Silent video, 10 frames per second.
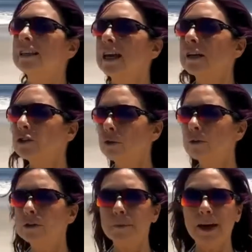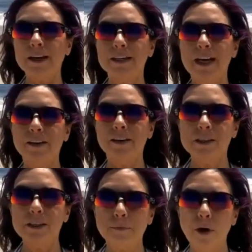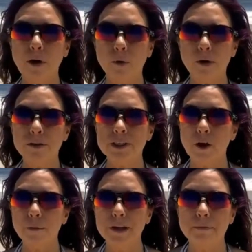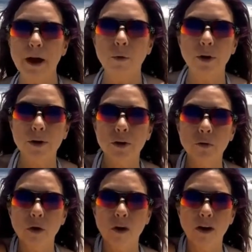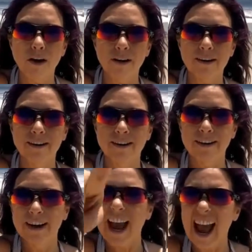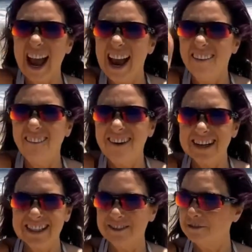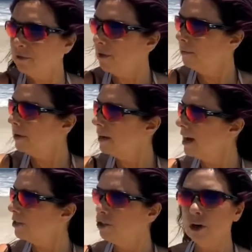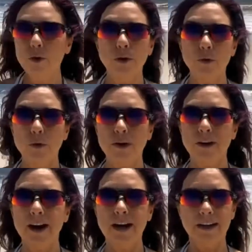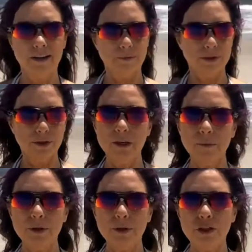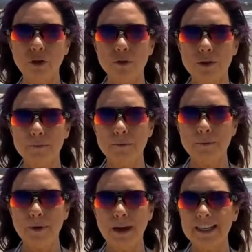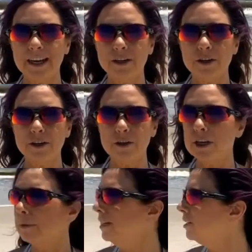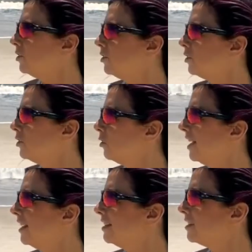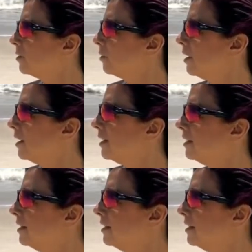take that shoulders back and down. This is the part where you tell me about where you are watching from, and I show you where I am. So you're going to put your shoulders back and down and your tummy in and turn that head to the right.